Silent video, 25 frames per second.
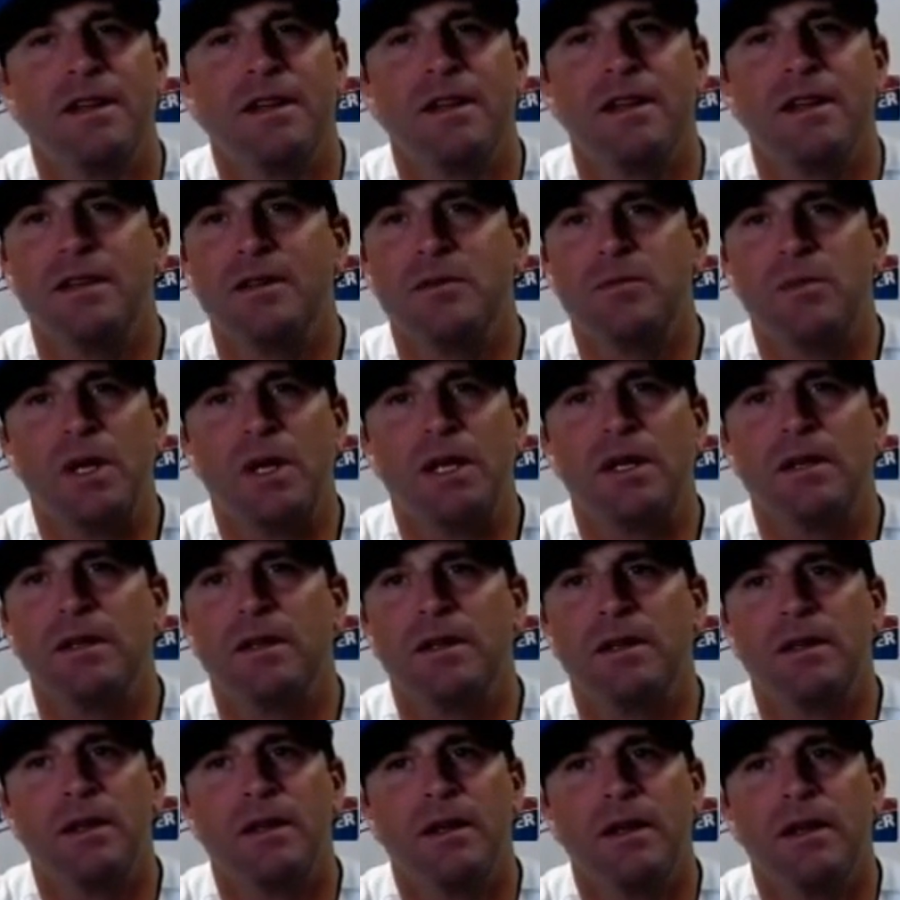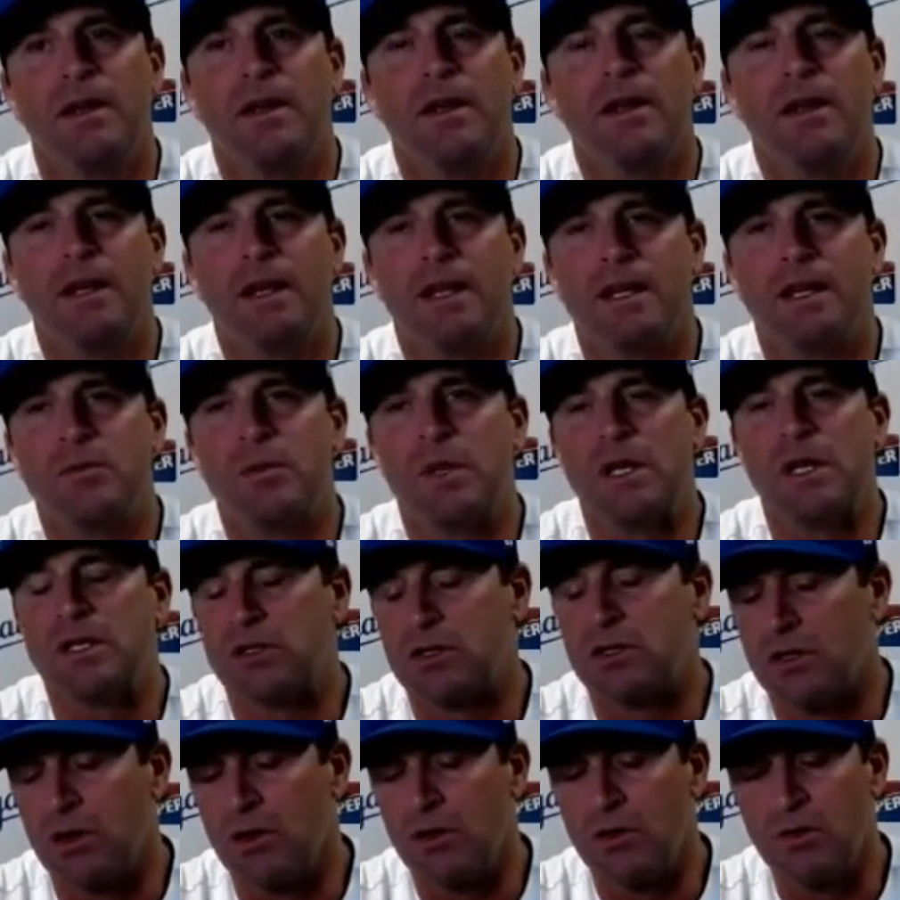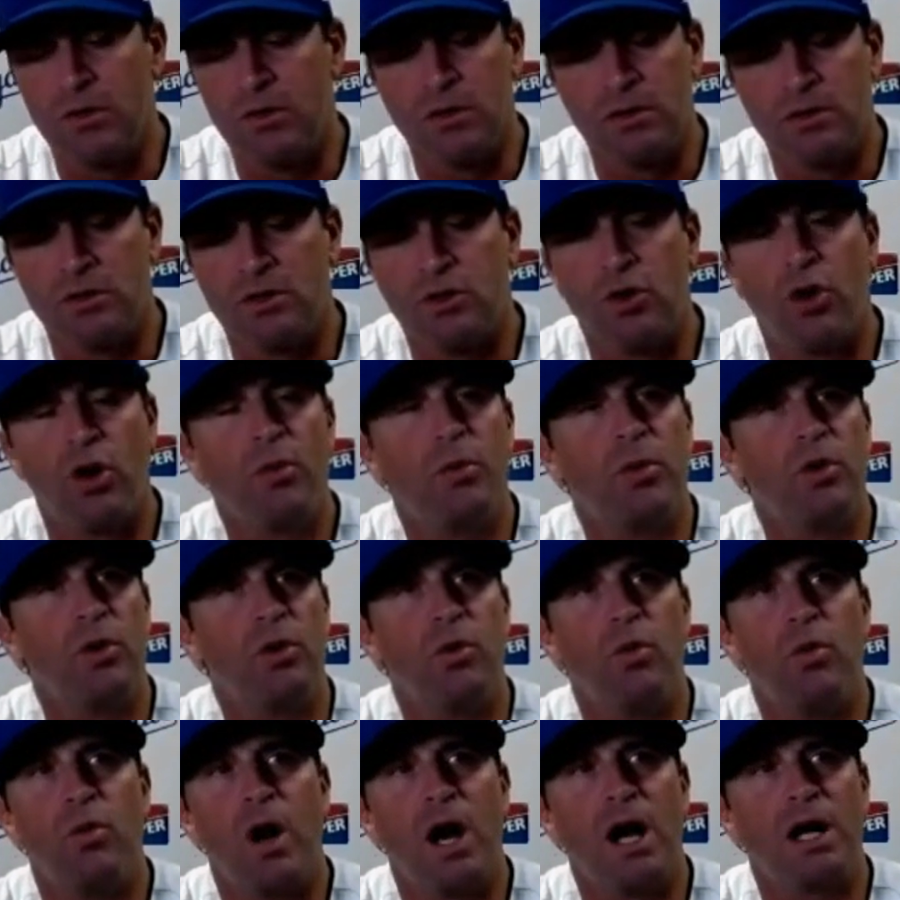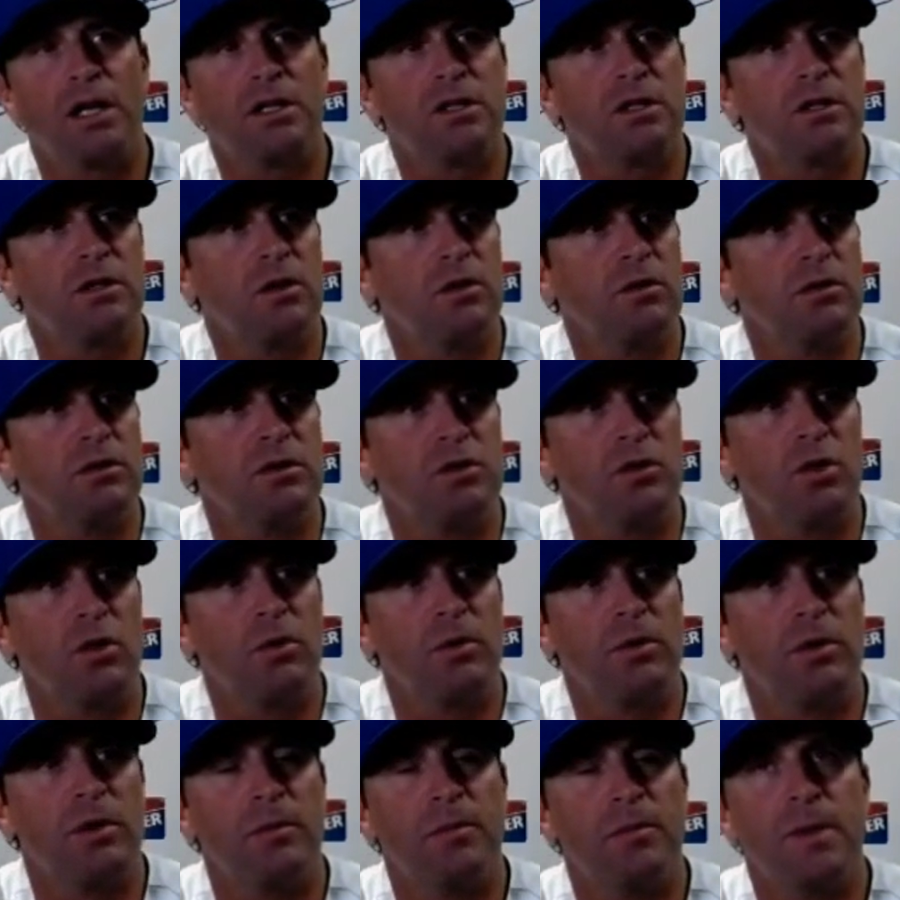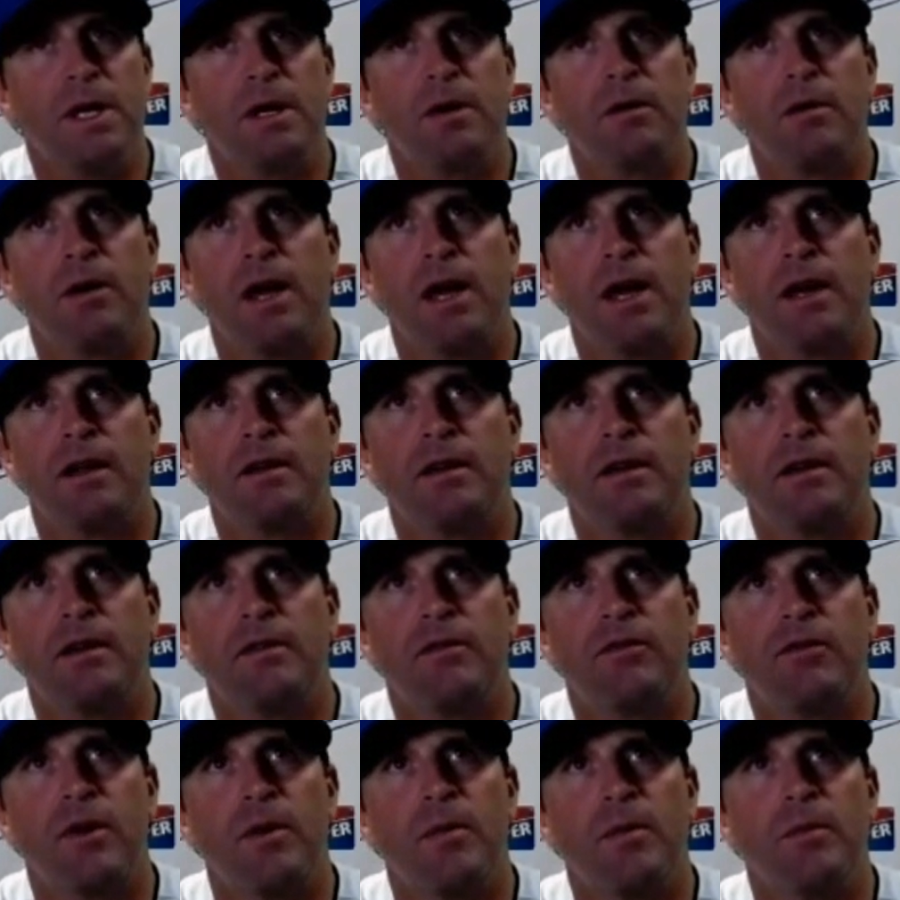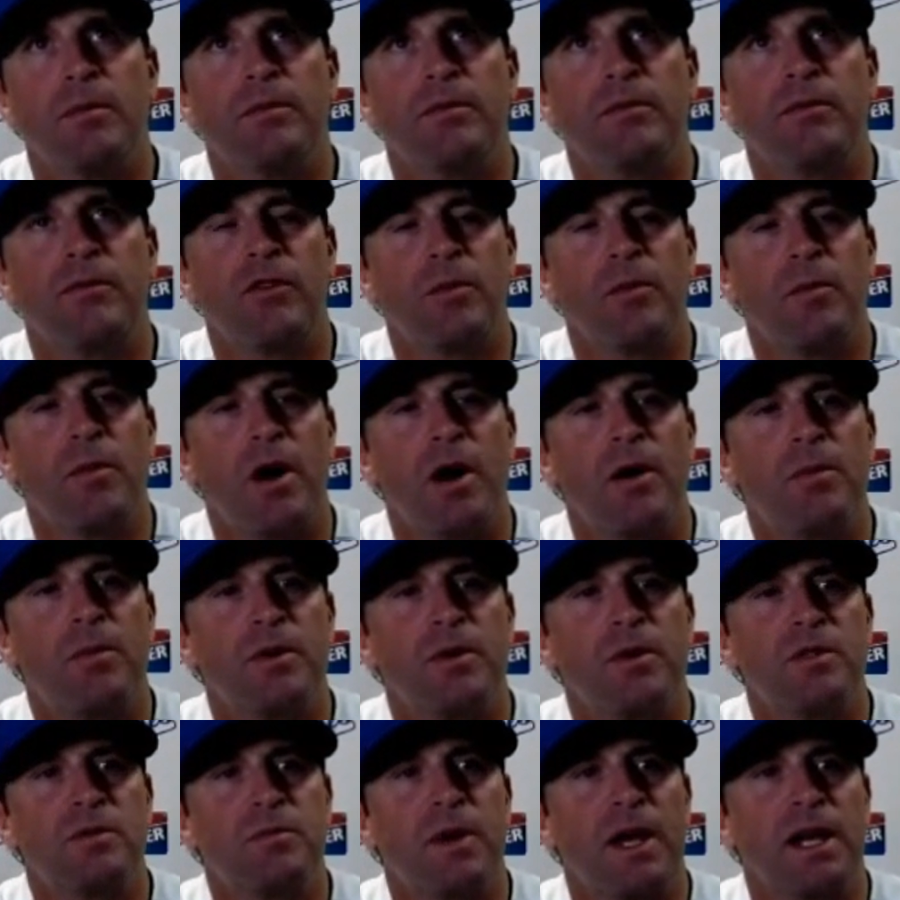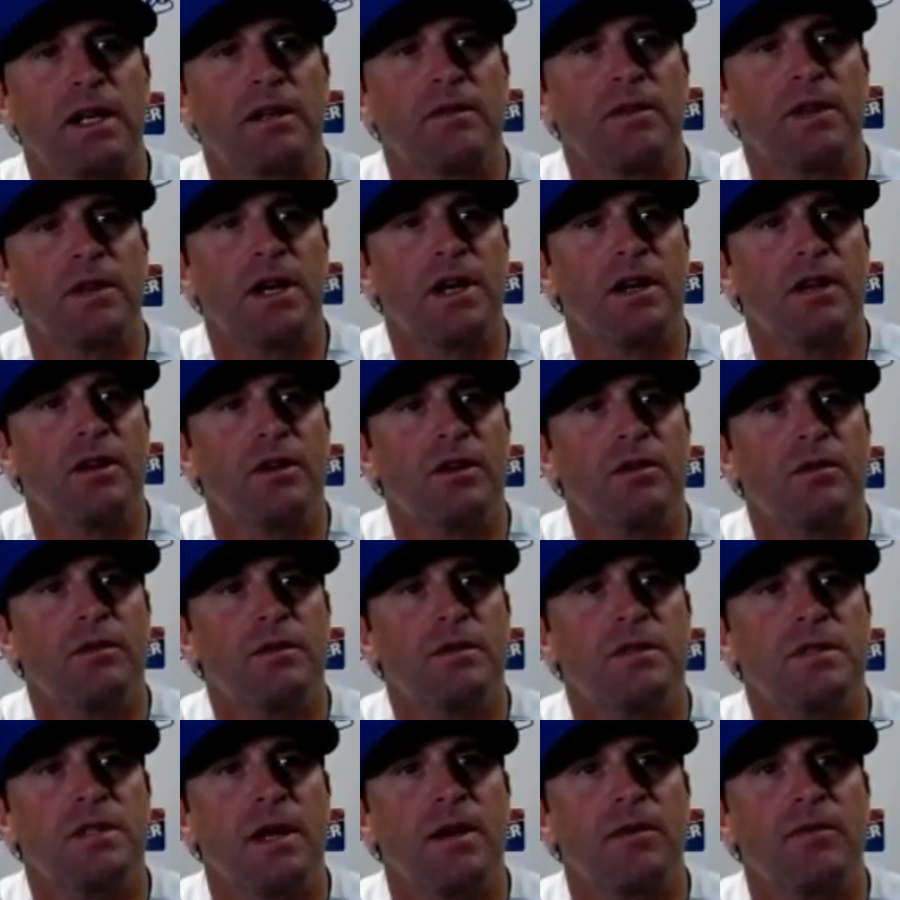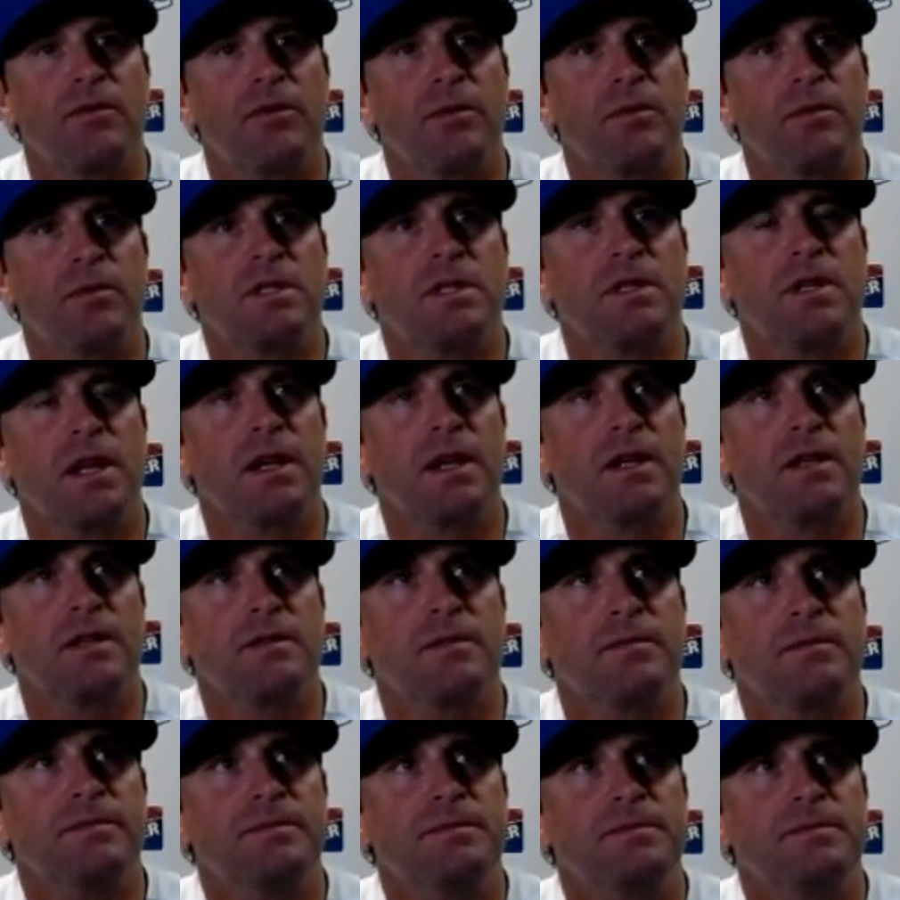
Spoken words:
he's been so enjoyable to watch, so enjoyable to be around from our perspective, and I know the same from the stands.